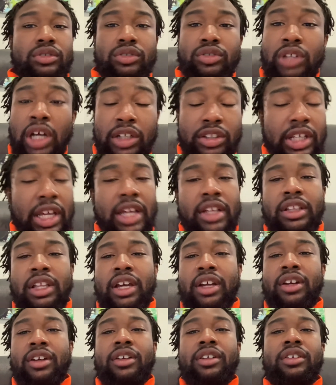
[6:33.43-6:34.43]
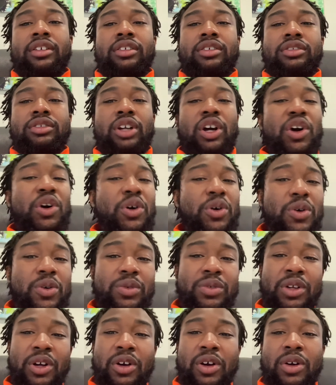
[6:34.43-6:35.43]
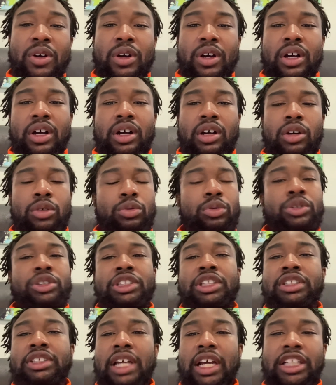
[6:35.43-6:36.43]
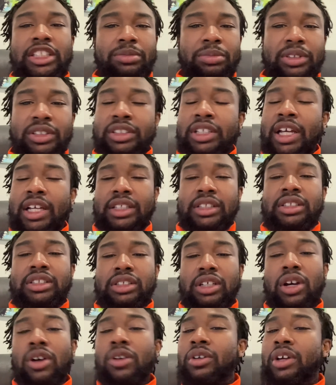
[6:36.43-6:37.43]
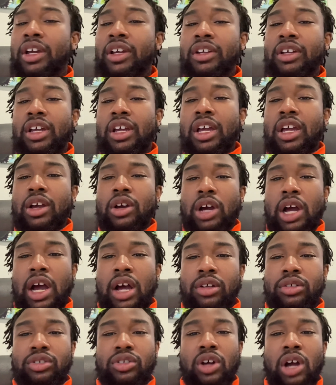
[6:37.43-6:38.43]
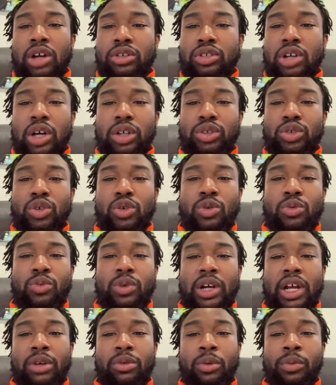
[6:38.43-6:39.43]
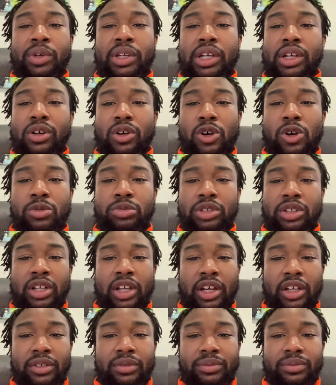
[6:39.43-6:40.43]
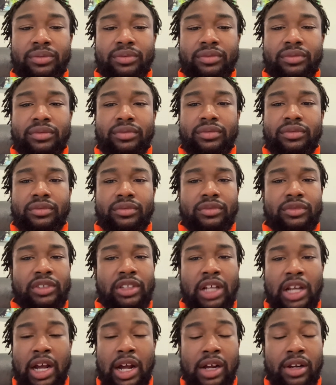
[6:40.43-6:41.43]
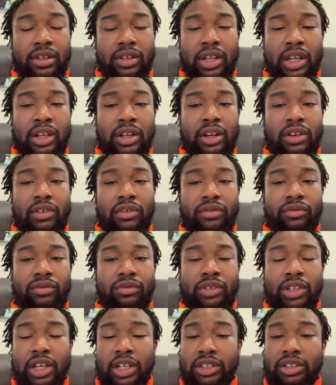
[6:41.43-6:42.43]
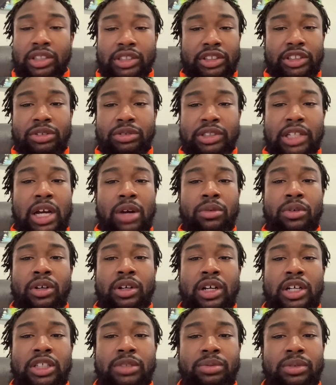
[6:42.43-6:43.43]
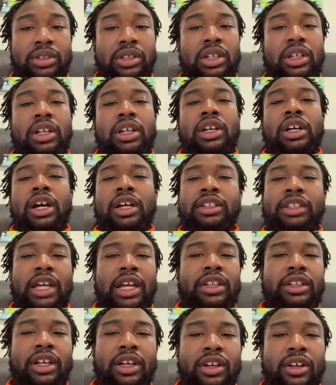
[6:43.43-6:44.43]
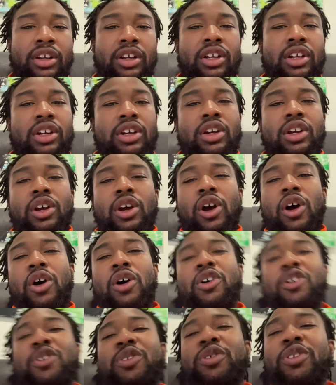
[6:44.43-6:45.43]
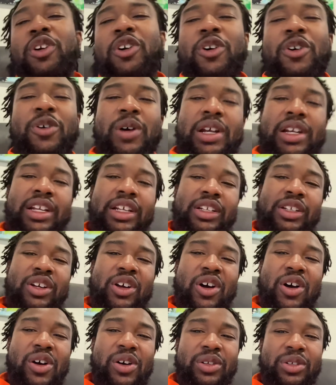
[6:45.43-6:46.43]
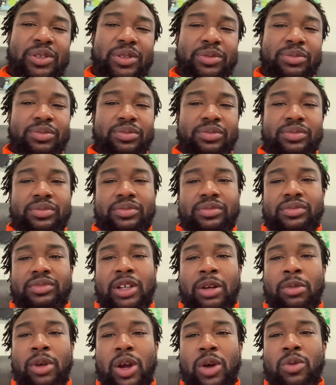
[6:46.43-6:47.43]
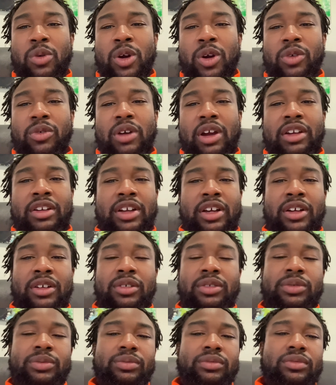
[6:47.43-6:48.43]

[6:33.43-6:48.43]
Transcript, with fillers: A day later, oh no, oh, well she texts me? Yes, okay. I'll i I'll talk to him when I when we get home today. I and yeah, because she was out with her husband a day later. Oh, no, I didn't call him. I'm at work right now.